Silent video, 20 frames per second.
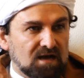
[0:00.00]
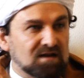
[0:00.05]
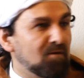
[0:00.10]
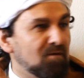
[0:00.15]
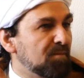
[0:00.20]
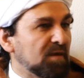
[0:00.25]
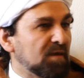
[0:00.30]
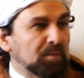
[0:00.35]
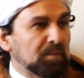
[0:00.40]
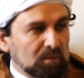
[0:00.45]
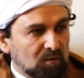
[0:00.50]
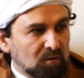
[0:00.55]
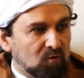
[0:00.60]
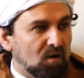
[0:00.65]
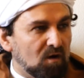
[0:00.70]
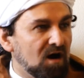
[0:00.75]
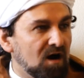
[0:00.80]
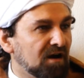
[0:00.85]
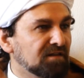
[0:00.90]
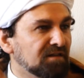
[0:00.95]
And our people
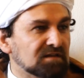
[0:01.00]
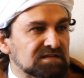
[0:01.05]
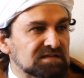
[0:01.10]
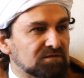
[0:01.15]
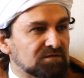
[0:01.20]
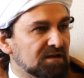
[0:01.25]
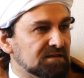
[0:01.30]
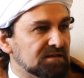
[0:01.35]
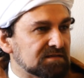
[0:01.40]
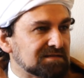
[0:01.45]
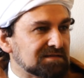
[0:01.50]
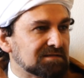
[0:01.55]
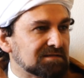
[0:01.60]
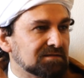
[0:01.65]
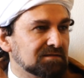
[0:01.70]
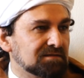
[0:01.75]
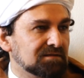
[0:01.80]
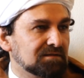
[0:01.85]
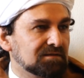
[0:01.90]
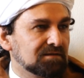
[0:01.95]
who are in the
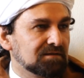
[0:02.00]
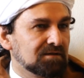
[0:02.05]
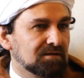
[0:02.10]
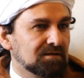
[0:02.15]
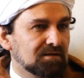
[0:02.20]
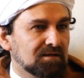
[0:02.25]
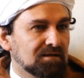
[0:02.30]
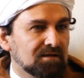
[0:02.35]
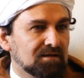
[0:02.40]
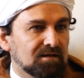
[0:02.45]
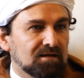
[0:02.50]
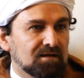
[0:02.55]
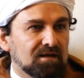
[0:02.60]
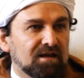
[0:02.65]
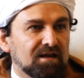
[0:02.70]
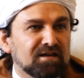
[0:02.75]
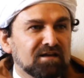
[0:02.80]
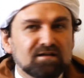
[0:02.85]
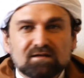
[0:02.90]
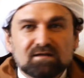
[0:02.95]
streets
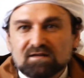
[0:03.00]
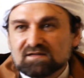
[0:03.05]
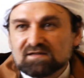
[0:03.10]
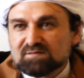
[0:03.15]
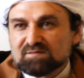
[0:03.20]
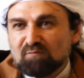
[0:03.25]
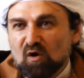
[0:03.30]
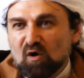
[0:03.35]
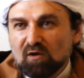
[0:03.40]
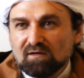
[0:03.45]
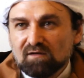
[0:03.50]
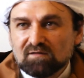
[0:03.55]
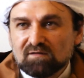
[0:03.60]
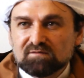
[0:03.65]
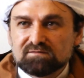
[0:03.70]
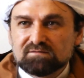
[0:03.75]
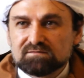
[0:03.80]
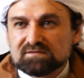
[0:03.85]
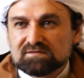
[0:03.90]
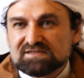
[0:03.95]
in
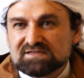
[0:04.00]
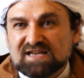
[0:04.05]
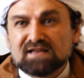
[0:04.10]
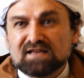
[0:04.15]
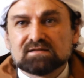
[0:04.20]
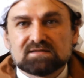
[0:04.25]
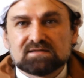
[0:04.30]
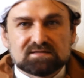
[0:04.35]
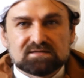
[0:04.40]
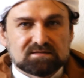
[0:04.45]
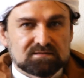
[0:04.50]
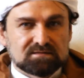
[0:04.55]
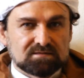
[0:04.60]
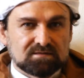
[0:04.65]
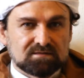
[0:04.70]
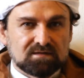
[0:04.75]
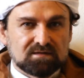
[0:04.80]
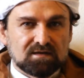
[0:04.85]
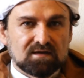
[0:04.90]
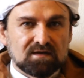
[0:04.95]
small tents
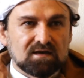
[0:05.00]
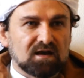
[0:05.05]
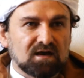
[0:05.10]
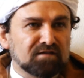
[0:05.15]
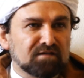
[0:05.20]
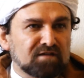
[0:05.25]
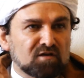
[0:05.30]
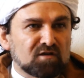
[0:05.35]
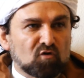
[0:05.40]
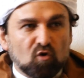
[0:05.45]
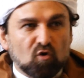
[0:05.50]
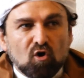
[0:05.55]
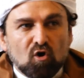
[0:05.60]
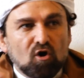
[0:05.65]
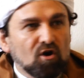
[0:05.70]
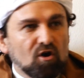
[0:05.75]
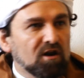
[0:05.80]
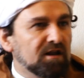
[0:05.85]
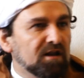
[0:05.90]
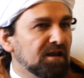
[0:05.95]
and they
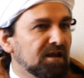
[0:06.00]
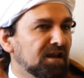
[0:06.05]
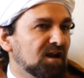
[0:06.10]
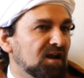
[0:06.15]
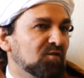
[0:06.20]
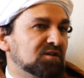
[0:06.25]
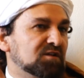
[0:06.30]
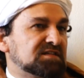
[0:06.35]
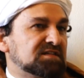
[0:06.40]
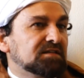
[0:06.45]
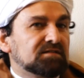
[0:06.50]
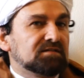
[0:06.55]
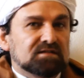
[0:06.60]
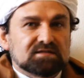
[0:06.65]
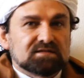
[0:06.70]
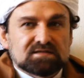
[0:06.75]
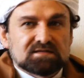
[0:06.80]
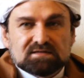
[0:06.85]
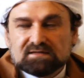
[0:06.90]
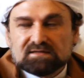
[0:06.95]
crawl in our
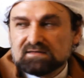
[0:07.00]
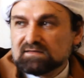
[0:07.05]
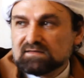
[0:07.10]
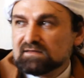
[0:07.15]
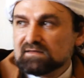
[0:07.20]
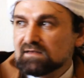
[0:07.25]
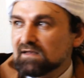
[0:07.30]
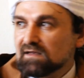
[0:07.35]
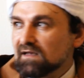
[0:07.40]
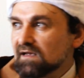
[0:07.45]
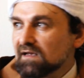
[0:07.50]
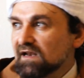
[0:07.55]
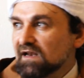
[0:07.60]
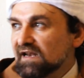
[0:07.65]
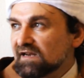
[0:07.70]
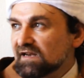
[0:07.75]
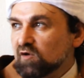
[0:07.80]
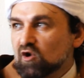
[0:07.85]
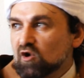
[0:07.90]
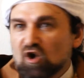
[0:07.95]
cities,
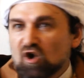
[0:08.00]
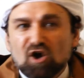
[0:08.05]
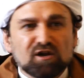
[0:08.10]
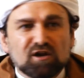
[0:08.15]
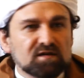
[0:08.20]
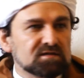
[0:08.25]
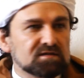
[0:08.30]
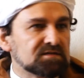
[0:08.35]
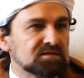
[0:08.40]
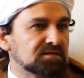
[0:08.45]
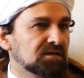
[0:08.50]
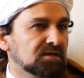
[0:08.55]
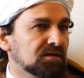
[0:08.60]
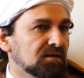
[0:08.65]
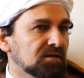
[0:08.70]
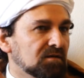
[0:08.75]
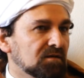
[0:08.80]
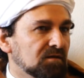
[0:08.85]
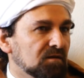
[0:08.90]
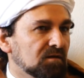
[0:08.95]
in little corners,
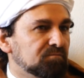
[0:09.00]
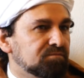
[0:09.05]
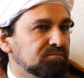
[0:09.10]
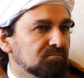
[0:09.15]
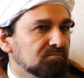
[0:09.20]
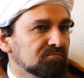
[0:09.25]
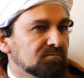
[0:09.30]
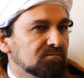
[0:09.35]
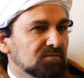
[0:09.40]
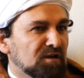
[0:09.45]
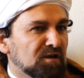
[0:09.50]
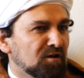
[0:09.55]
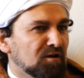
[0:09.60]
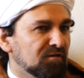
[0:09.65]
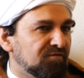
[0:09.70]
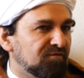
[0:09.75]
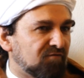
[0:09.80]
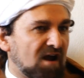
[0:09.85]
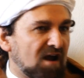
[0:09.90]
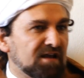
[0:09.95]
uh, you
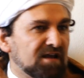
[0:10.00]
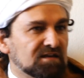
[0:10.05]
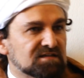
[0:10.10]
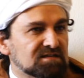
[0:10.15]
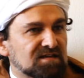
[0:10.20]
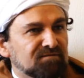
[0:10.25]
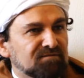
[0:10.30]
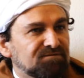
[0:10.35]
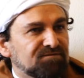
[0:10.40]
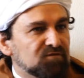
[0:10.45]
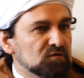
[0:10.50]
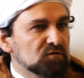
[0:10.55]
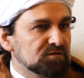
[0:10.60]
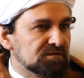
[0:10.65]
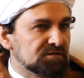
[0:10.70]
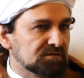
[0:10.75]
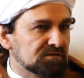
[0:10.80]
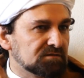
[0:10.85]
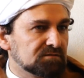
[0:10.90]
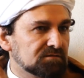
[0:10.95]
know, find some
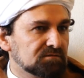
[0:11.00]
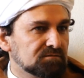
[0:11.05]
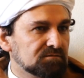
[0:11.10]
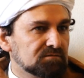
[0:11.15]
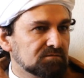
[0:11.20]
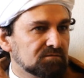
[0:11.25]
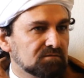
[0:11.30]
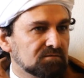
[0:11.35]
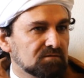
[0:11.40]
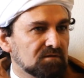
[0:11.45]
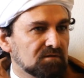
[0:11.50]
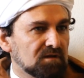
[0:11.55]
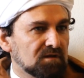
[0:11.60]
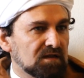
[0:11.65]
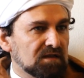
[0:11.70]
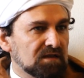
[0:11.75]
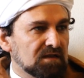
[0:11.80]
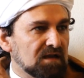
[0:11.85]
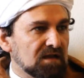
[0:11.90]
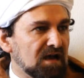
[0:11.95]
food
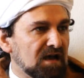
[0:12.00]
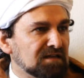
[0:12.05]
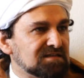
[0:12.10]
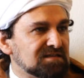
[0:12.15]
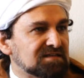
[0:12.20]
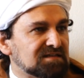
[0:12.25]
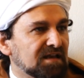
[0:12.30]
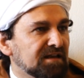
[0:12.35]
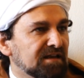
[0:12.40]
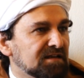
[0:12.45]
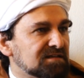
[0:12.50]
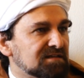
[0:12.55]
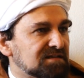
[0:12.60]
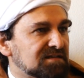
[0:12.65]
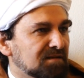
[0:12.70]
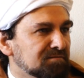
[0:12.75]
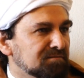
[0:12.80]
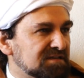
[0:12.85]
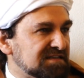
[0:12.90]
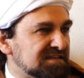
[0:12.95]
and selling
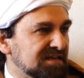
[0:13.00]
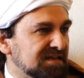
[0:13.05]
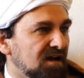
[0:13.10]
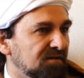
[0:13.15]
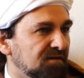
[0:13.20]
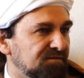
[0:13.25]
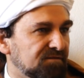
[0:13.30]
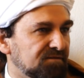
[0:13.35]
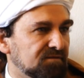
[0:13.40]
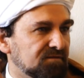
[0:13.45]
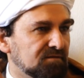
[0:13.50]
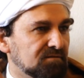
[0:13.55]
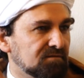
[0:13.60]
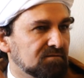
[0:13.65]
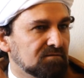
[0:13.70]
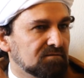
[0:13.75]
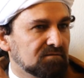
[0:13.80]
some stuff.